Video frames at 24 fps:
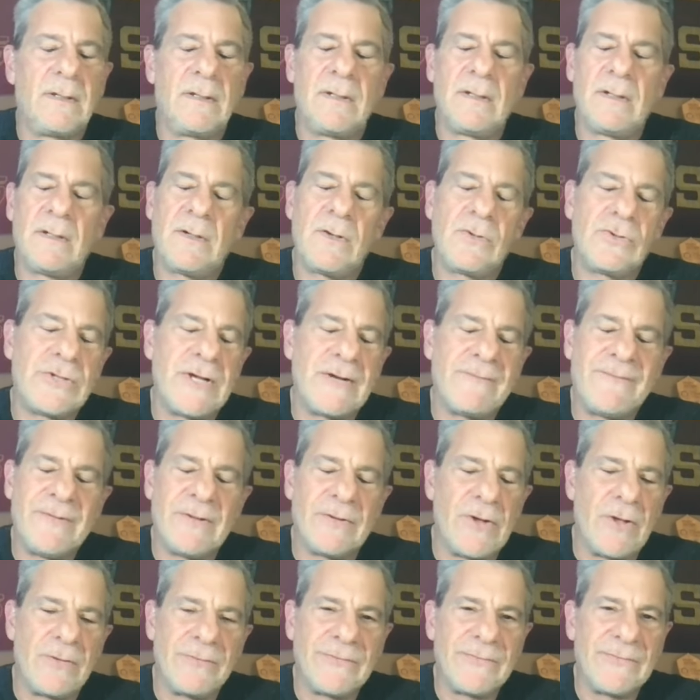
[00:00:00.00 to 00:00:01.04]
And Coach
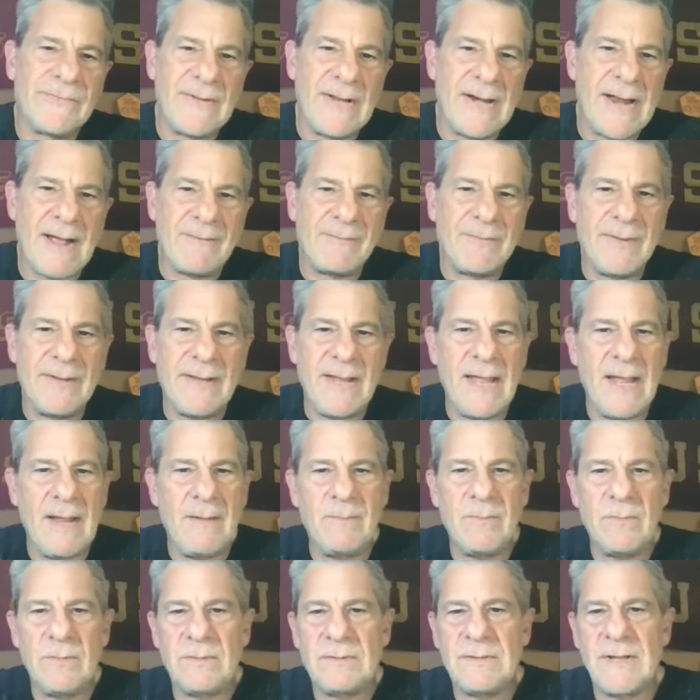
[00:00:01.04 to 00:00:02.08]
Enfield also said after the
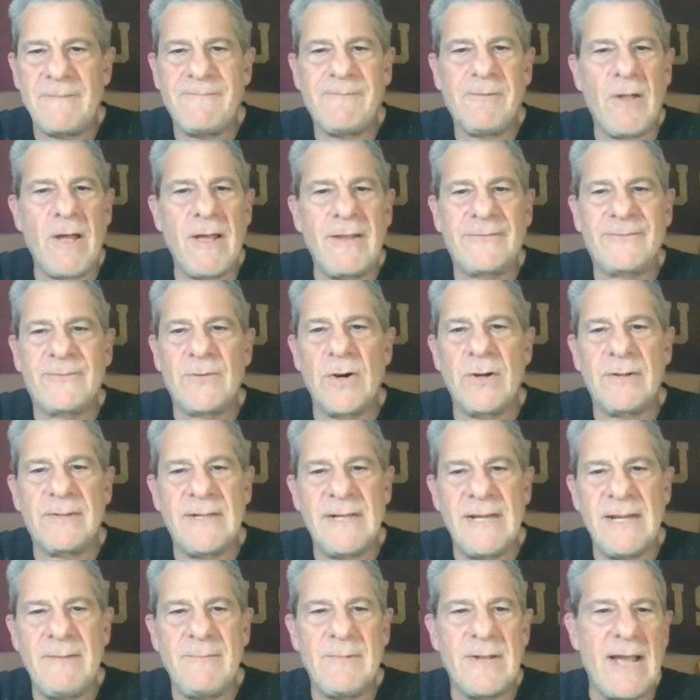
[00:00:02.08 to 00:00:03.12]
game, tough loss for our
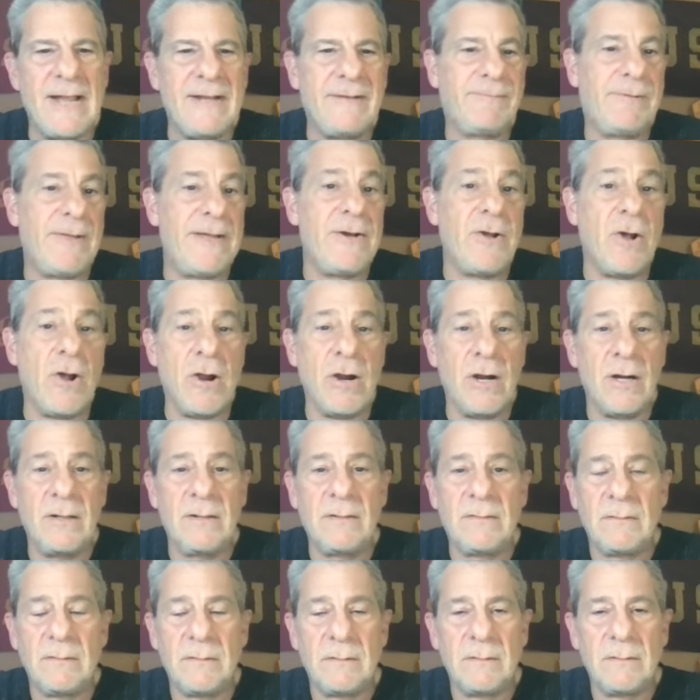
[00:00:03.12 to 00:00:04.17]
team. Guys played
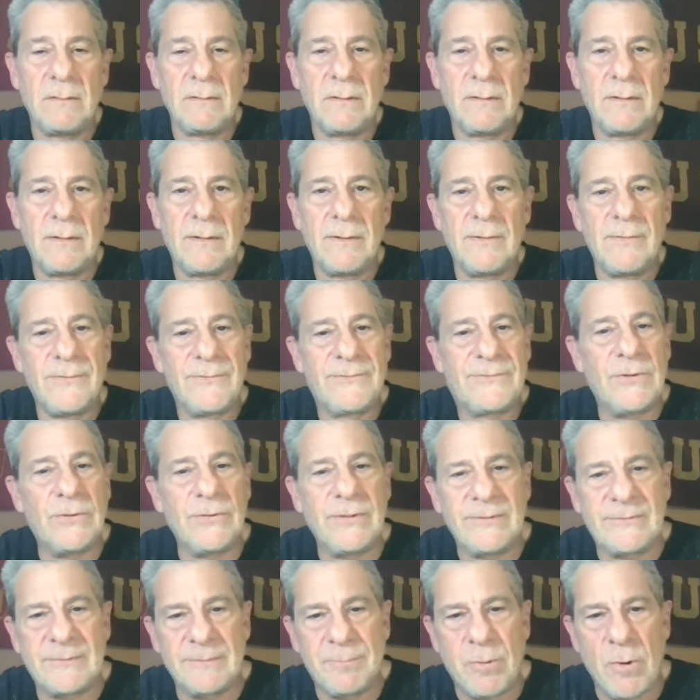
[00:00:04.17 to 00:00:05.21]
hard. So
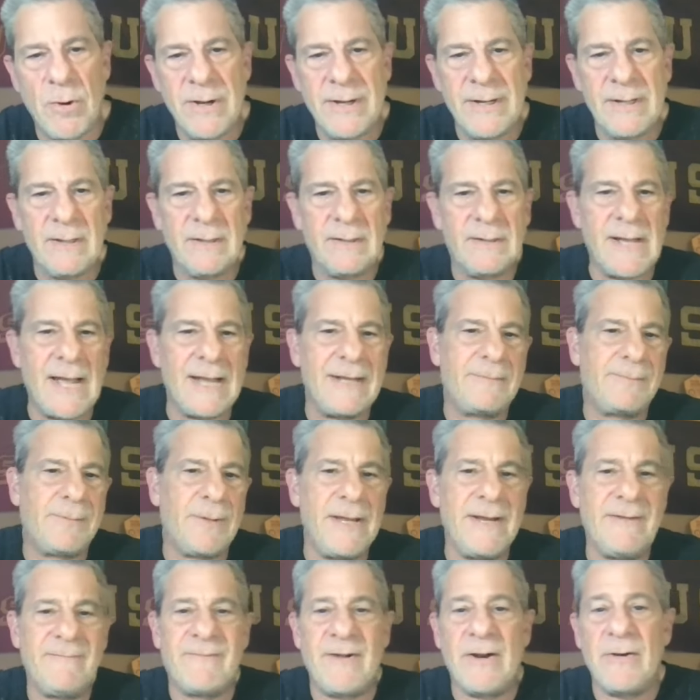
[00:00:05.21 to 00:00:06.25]
disappointing. Guys
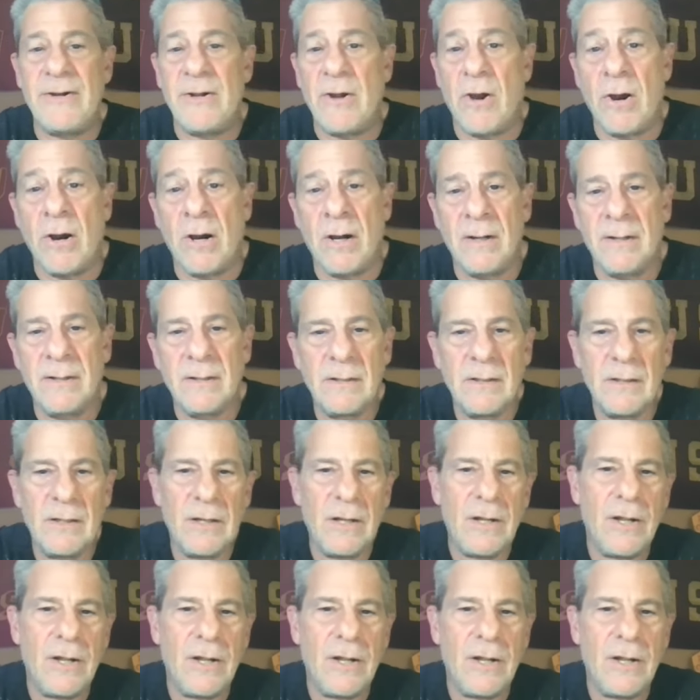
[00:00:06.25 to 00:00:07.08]
play very hard.